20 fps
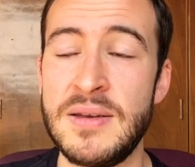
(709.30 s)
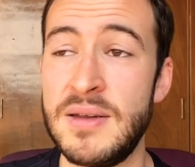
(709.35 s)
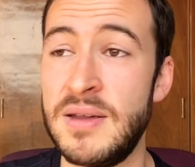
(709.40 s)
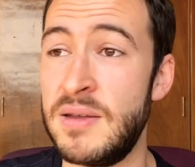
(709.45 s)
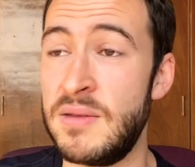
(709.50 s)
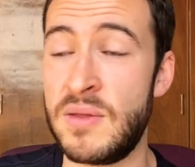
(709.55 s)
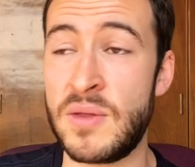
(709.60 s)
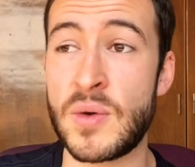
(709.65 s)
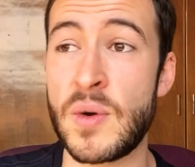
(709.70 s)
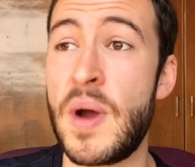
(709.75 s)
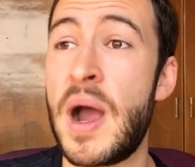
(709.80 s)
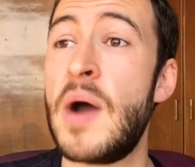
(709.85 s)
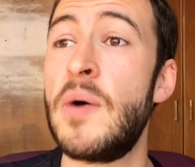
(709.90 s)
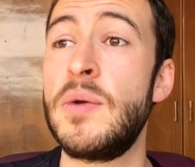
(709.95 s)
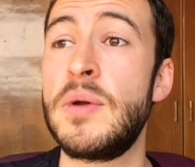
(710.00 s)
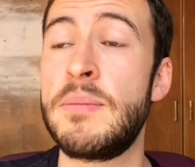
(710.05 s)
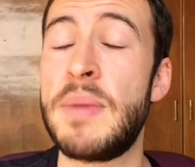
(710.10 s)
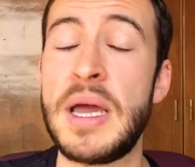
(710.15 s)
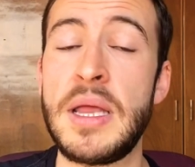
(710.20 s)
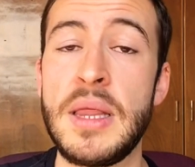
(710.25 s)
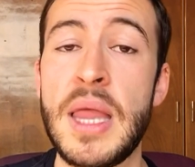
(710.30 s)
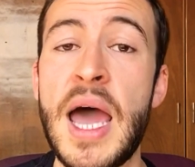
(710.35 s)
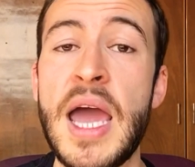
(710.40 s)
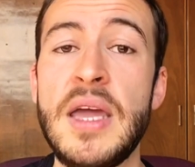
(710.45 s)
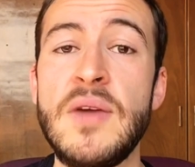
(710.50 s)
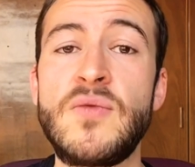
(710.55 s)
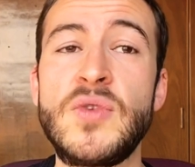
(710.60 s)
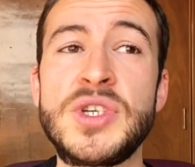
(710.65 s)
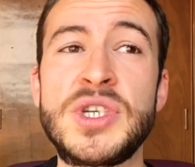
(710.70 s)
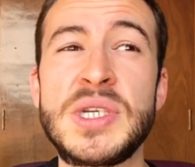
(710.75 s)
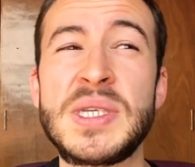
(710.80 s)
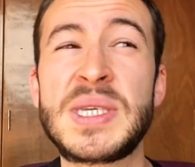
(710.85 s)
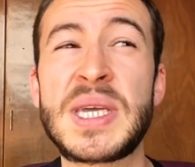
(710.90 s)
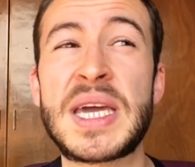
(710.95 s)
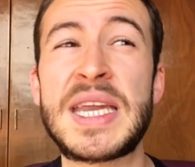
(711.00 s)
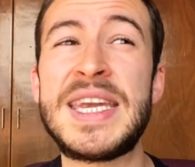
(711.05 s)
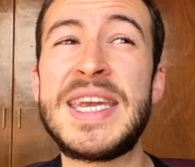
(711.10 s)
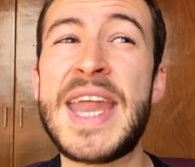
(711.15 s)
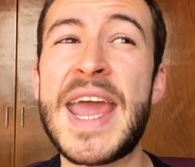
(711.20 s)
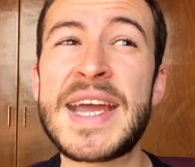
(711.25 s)
throughout my life, which is
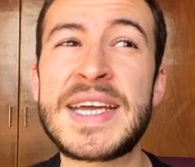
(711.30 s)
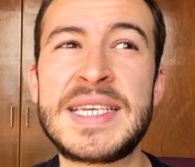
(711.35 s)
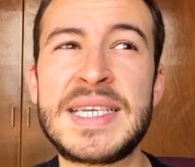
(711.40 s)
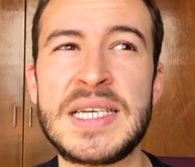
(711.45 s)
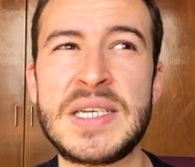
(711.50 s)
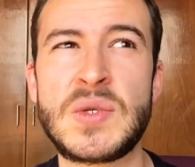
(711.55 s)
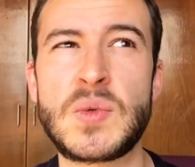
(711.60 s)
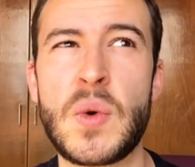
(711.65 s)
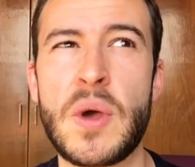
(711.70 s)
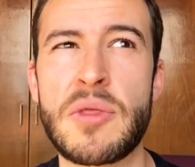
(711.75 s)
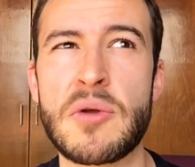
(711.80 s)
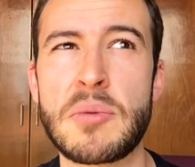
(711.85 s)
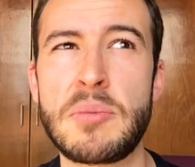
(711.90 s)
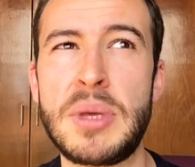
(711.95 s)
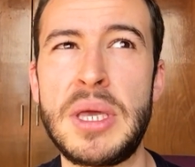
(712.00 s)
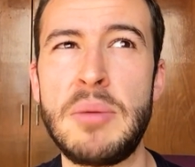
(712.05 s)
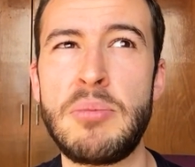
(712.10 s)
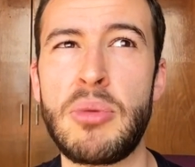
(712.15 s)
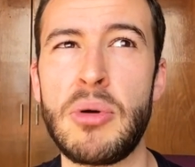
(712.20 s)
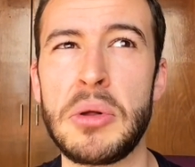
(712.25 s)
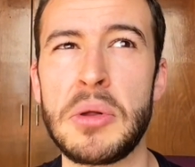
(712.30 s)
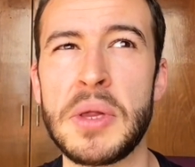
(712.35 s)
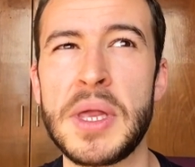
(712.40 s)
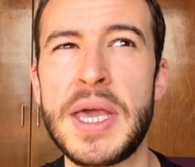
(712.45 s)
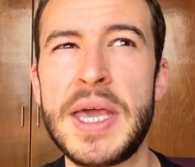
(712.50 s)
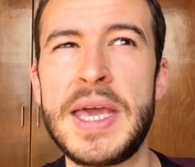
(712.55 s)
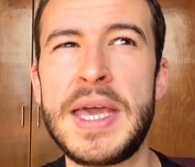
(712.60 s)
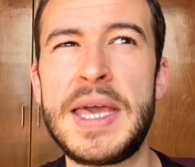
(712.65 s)
connecting to other people